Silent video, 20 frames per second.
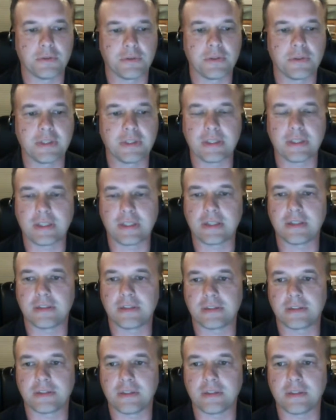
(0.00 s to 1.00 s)
really the
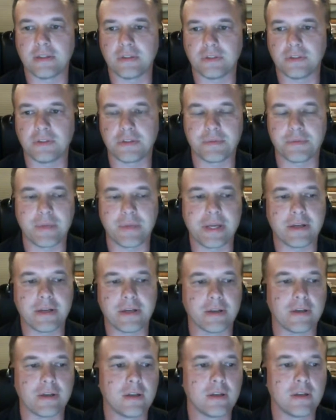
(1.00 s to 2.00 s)
killer, the decision maker,